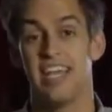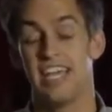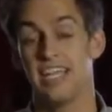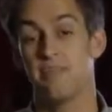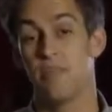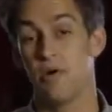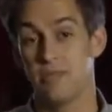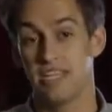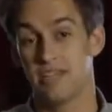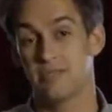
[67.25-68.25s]
In a
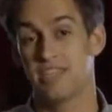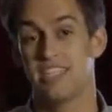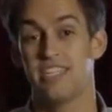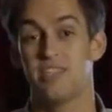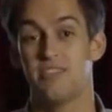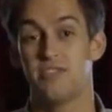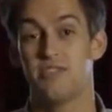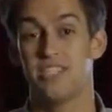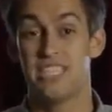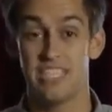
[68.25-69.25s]
moment, I'm going to teach you
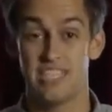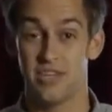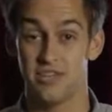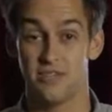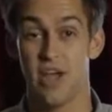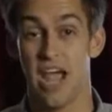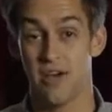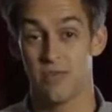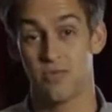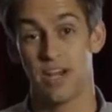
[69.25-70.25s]
the details of
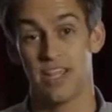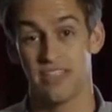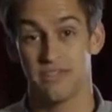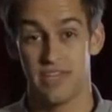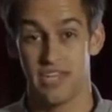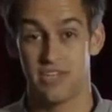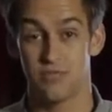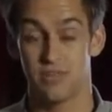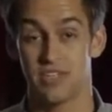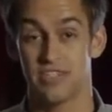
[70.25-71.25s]
how and why this
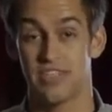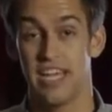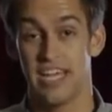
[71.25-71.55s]
vanish works.